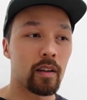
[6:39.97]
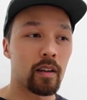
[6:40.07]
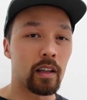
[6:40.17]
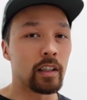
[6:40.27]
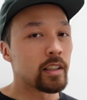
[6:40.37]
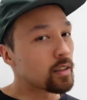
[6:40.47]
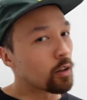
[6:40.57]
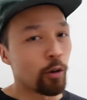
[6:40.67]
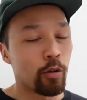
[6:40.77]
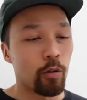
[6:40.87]
at least the
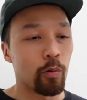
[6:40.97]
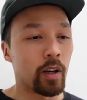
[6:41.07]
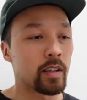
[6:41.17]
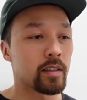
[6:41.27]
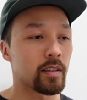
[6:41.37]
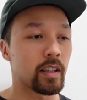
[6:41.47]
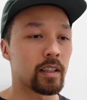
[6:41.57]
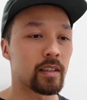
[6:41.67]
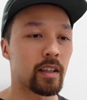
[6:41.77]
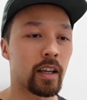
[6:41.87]
local ones,
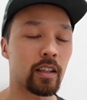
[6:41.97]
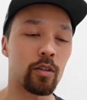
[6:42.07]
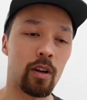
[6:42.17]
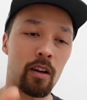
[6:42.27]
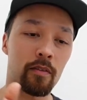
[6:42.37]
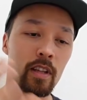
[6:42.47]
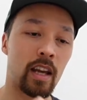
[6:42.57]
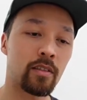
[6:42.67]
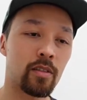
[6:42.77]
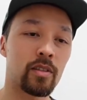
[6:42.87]
is like you have
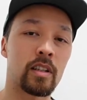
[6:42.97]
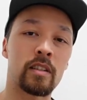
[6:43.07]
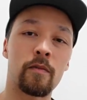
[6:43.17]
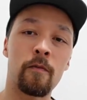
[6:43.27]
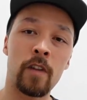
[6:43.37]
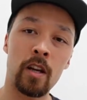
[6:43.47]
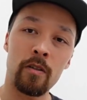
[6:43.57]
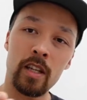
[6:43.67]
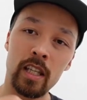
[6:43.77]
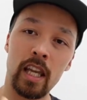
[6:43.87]
dancers and it's
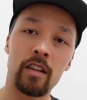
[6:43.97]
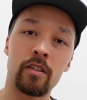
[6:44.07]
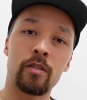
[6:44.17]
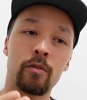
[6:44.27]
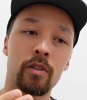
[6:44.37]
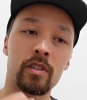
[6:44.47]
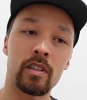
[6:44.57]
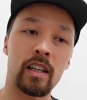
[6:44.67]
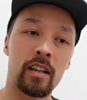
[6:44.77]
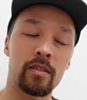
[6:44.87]
very catered towards the
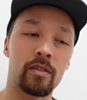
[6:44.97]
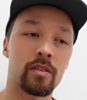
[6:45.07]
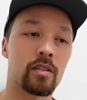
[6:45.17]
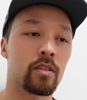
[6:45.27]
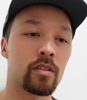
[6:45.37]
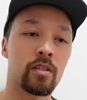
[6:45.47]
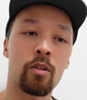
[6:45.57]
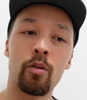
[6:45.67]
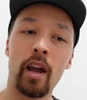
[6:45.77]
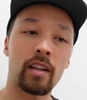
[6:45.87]
dancers. There's
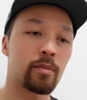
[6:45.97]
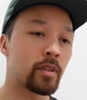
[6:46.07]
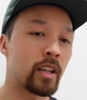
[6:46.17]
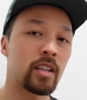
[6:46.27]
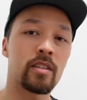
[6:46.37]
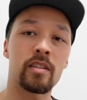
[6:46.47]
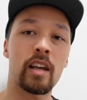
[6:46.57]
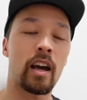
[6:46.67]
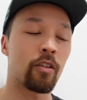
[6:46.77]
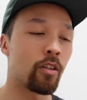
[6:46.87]
no explanations
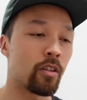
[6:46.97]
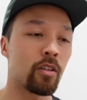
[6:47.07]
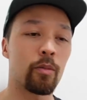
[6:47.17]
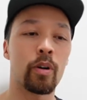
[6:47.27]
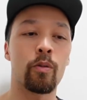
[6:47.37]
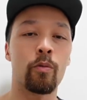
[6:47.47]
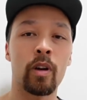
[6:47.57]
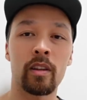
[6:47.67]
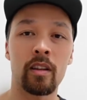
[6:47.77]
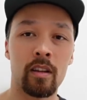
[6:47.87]
at all about
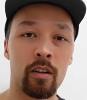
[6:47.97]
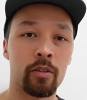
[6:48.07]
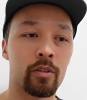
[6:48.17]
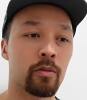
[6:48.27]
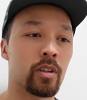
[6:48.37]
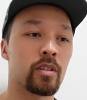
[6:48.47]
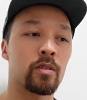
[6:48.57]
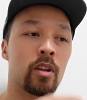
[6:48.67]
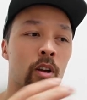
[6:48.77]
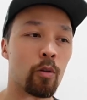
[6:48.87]
what the culture
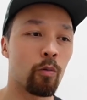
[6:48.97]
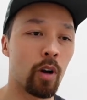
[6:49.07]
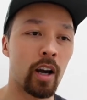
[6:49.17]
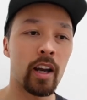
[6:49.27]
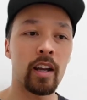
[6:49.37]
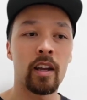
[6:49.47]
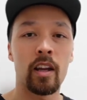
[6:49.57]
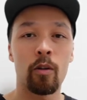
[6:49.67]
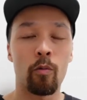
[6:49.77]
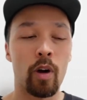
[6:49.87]
is, why
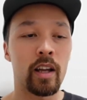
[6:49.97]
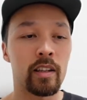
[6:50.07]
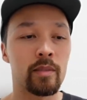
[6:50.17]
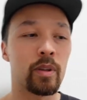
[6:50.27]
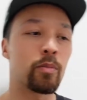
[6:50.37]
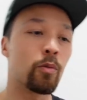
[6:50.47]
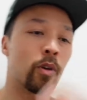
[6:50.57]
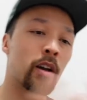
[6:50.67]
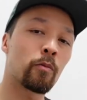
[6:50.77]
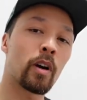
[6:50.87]
these people
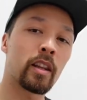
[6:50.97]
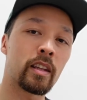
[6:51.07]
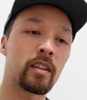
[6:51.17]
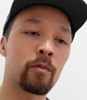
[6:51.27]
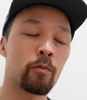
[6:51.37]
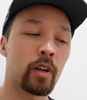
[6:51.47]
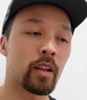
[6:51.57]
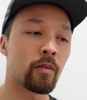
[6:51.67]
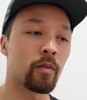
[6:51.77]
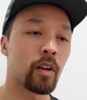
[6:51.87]
won, why they didn't win,